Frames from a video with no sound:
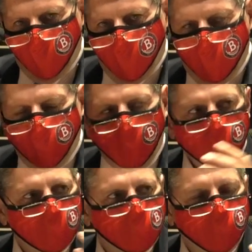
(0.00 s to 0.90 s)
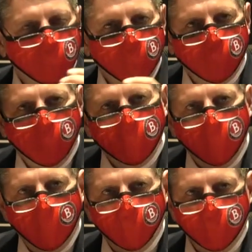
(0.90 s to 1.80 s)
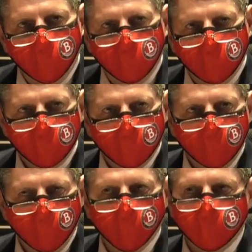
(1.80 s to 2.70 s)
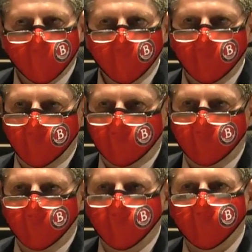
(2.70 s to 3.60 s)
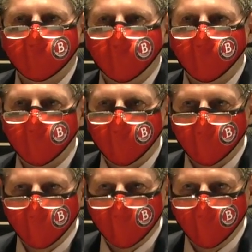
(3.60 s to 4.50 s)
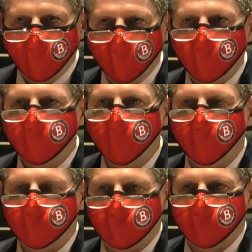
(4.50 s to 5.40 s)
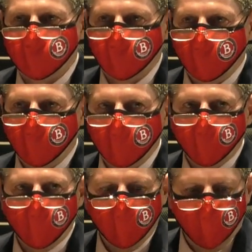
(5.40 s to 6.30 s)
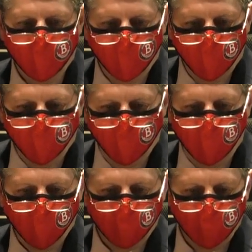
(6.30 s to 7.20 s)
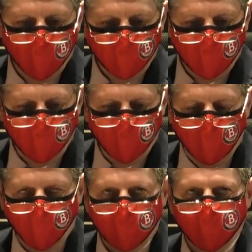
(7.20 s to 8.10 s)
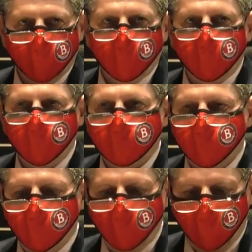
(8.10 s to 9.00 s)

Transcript: an audience full of unhappy employees receiving RIF notices. Um, we have happy employees who,